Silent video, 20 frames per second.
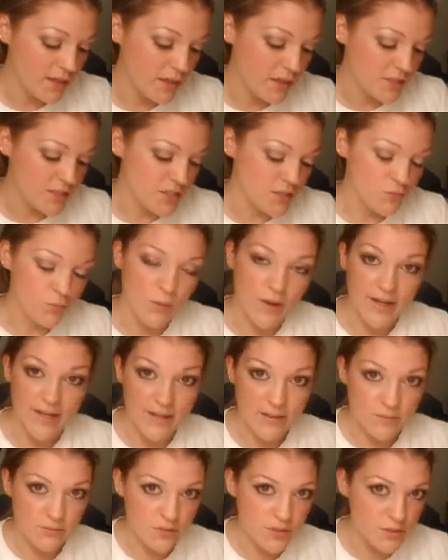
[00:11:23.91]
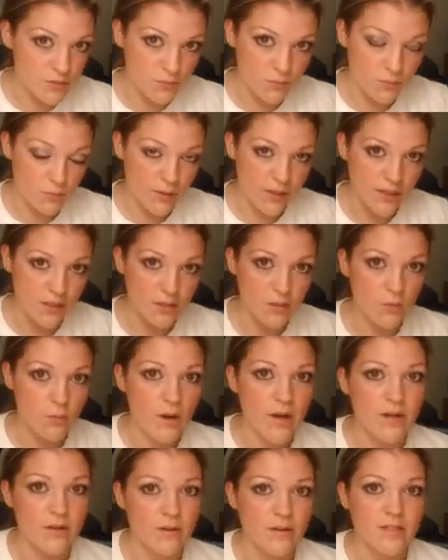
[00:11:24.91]
Just wet it just with regular
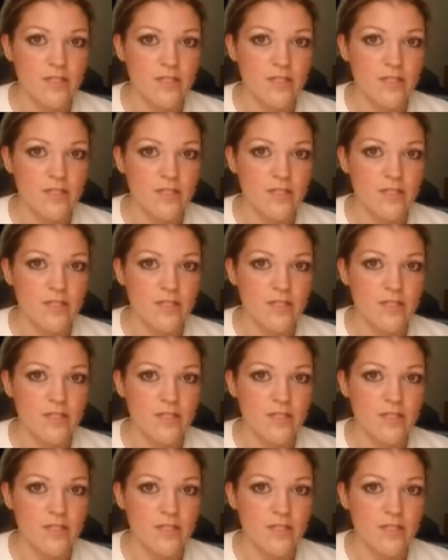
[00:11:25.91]
water and